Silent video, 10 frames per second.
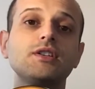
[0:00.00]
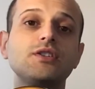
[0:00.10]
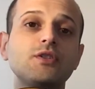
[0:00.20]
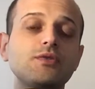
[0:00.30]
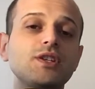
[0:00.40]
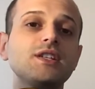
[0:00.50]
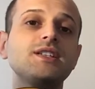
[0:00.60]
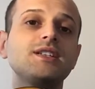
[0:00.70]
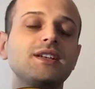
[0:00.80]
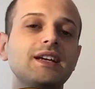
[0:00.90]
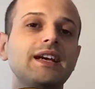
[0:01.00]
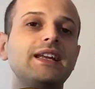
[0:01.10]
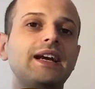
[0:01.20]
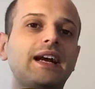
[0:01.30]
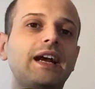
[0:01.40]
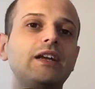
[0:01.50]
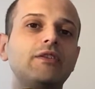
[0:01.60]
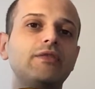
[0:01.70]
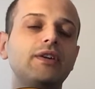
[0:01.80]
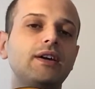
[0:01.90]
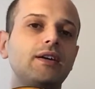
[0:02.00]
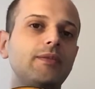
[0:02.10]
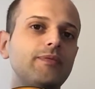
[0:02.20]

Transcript: so just in a kind of a